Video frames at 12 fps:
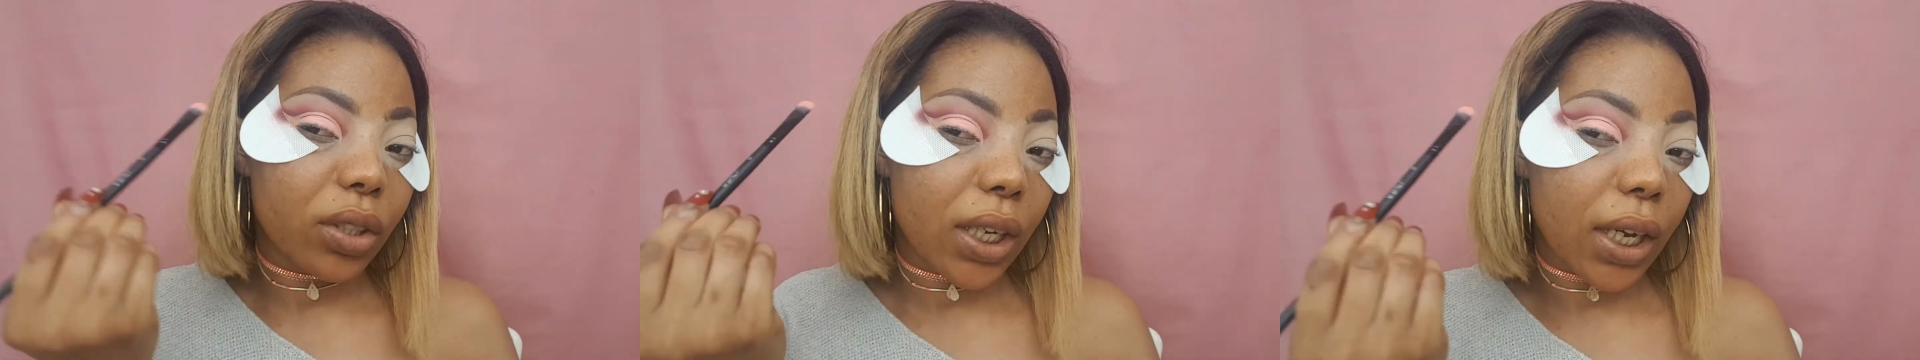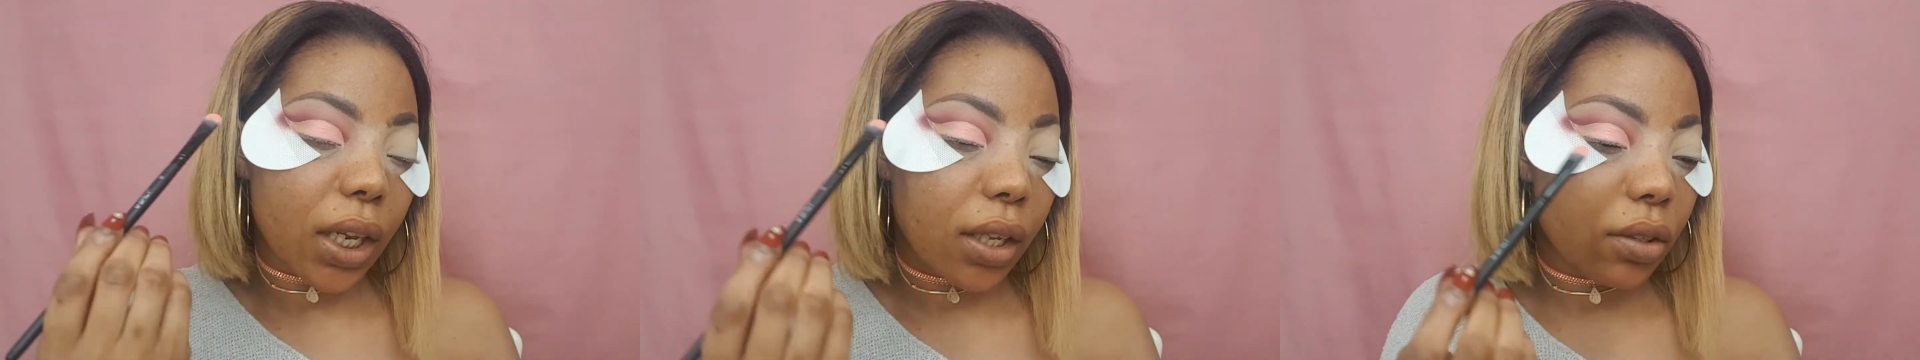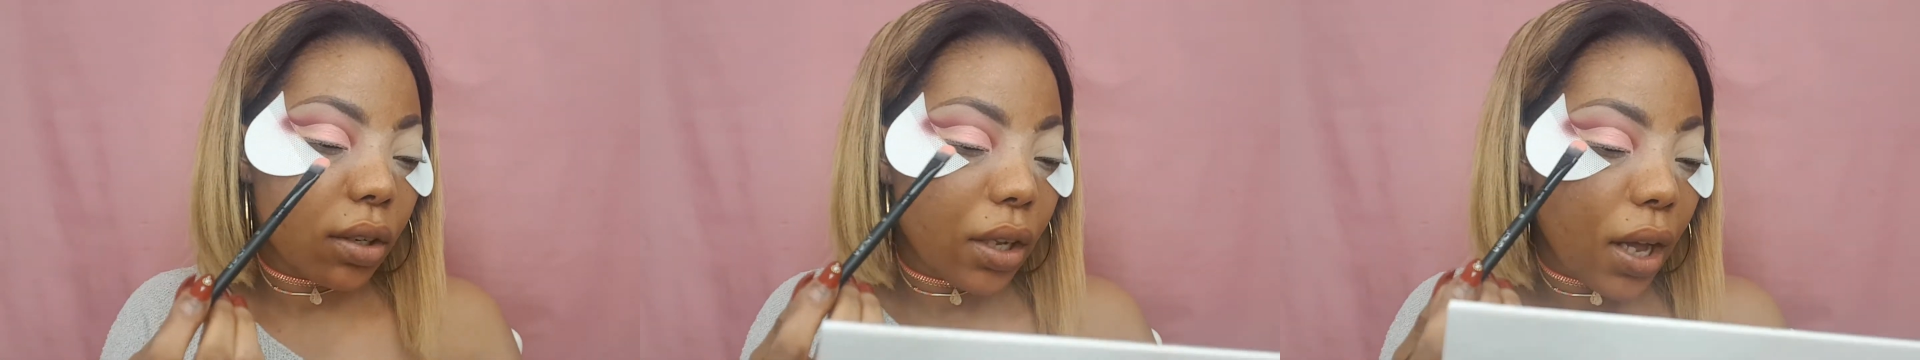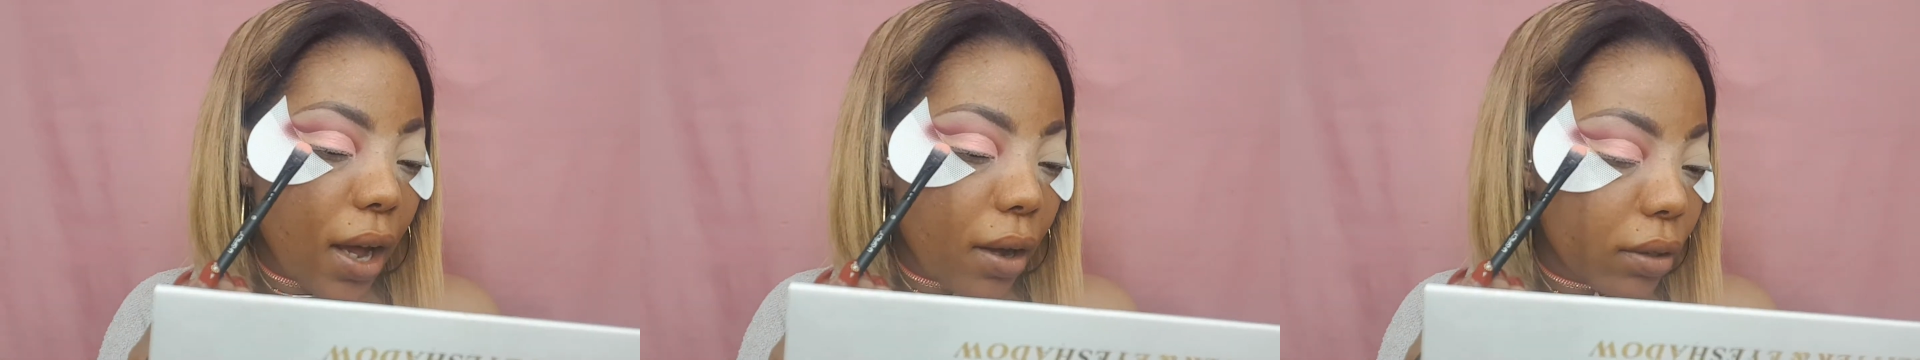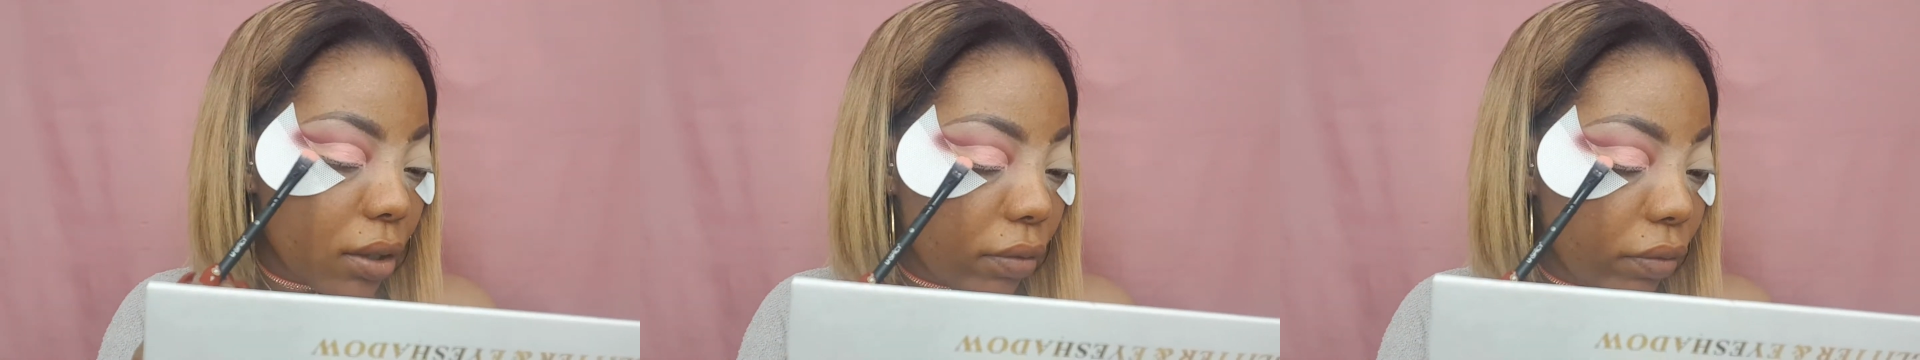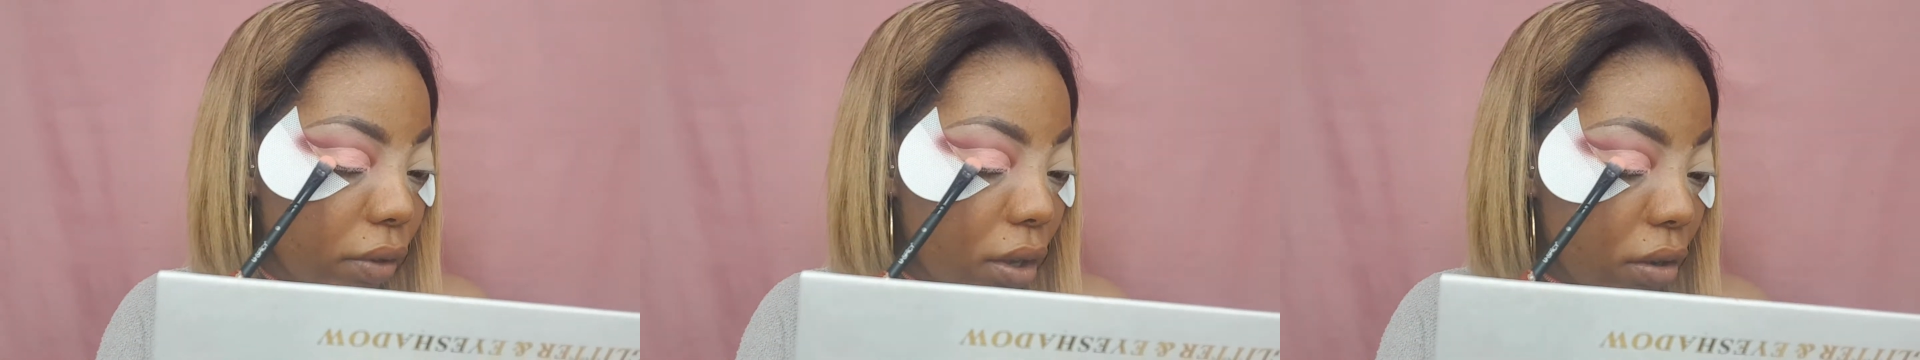I'm not taking it to the
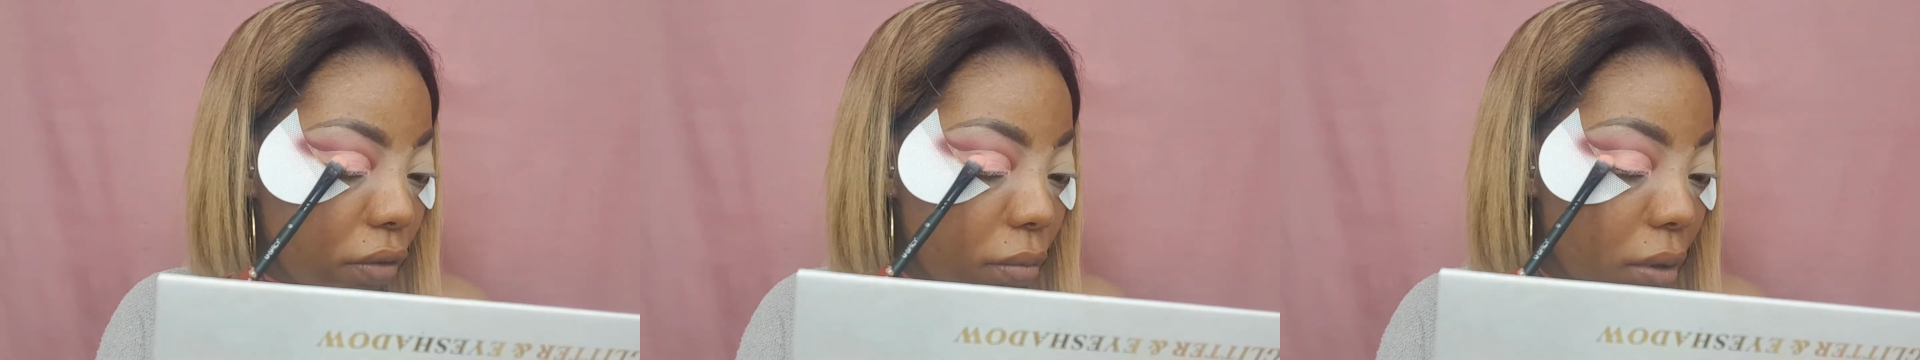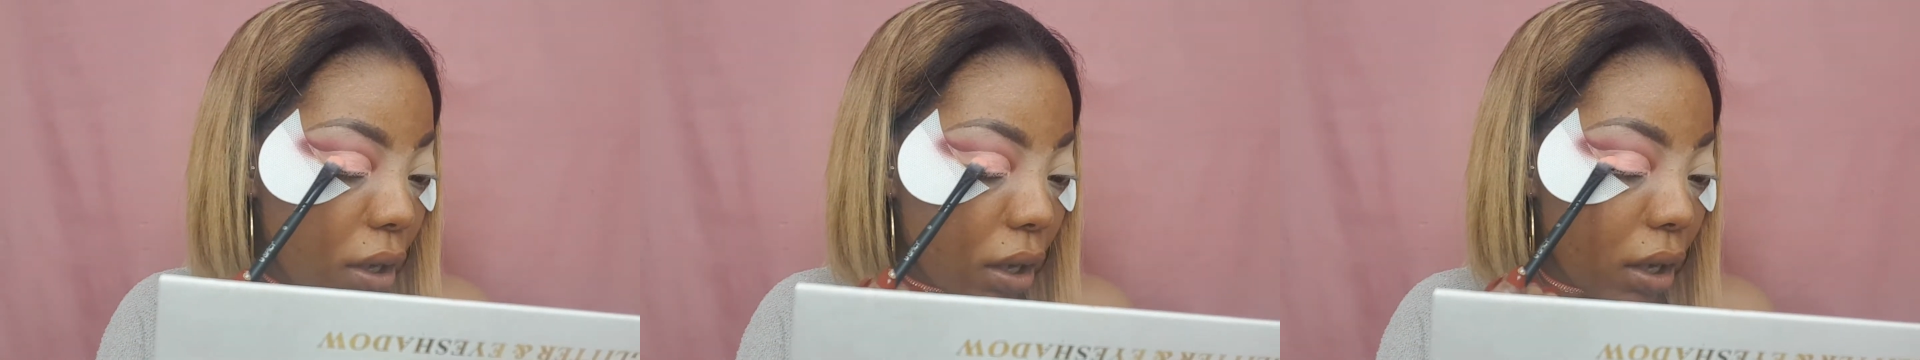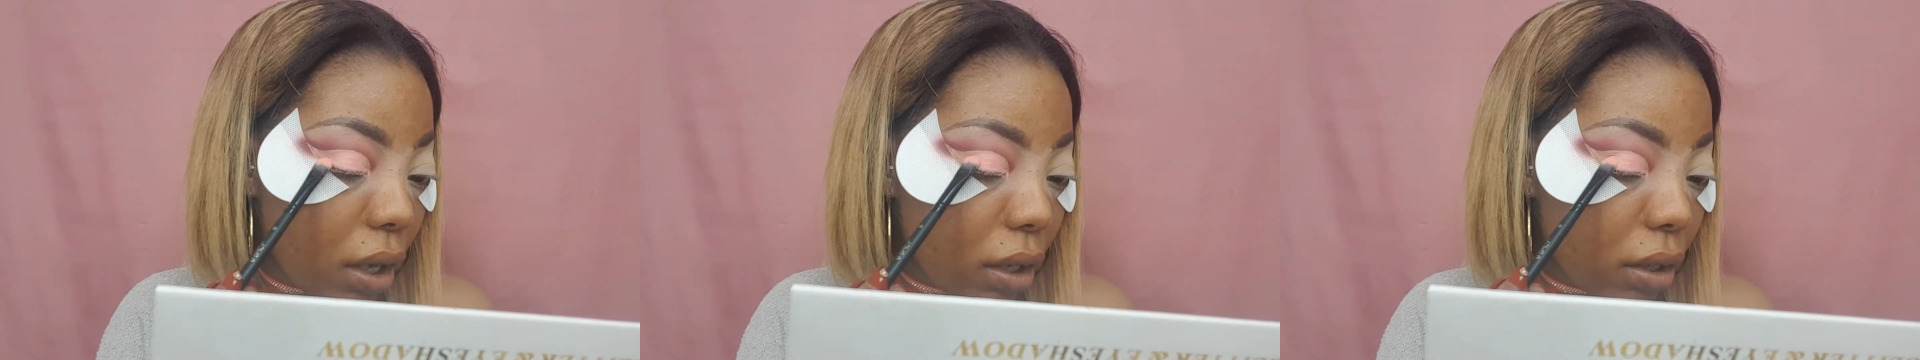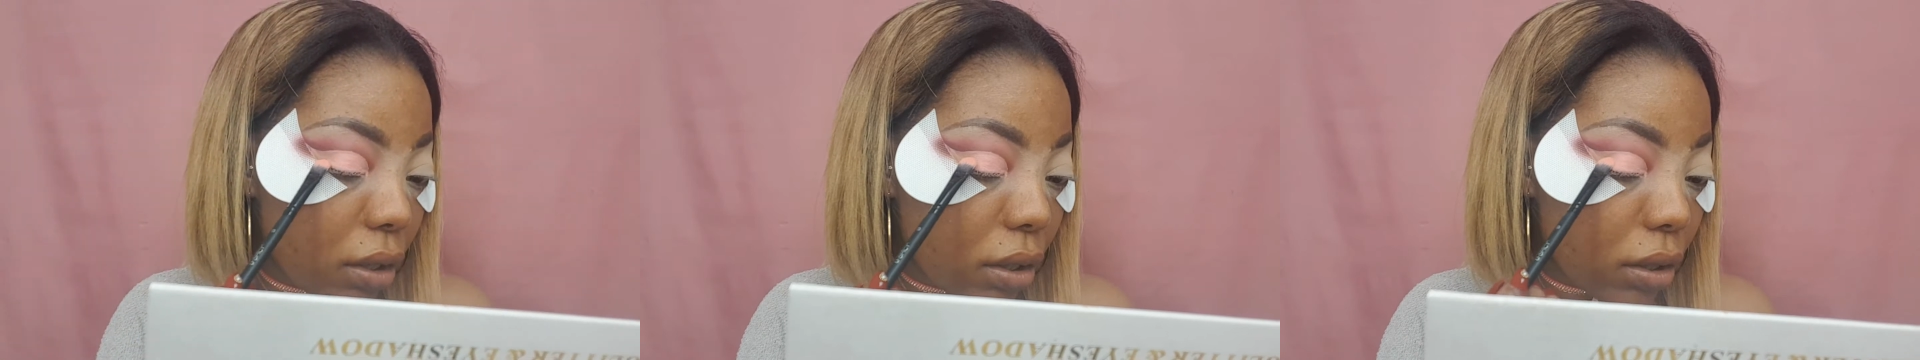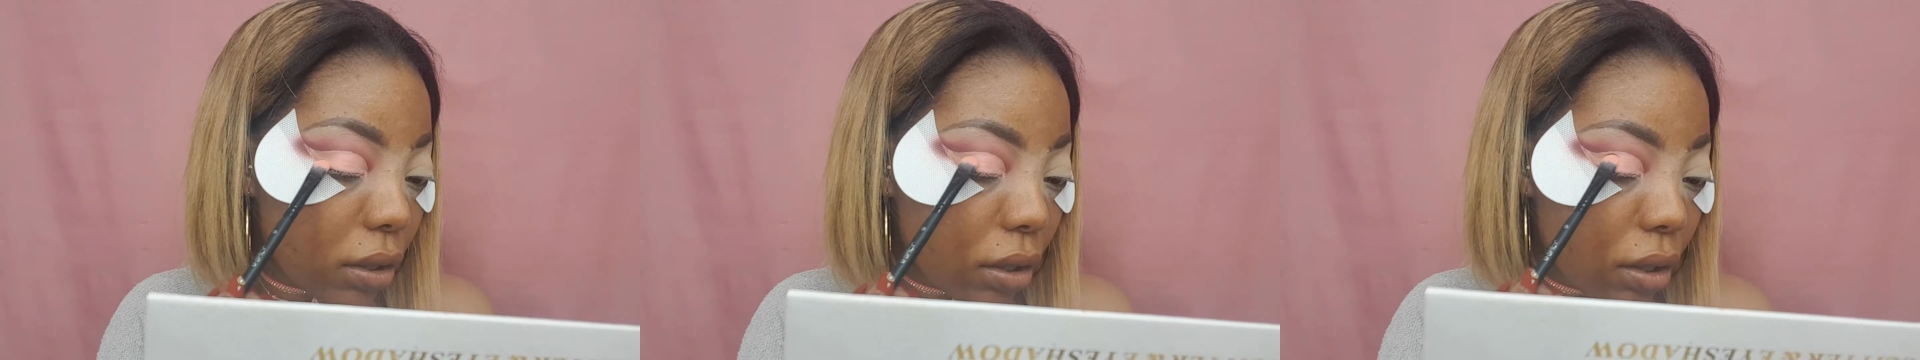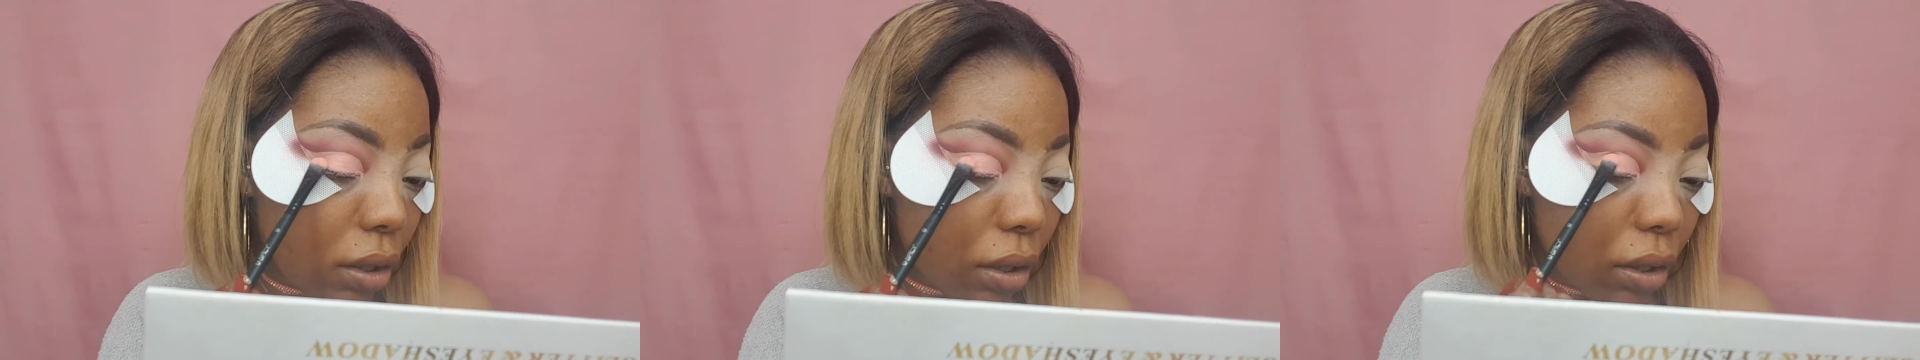outer V of my eyes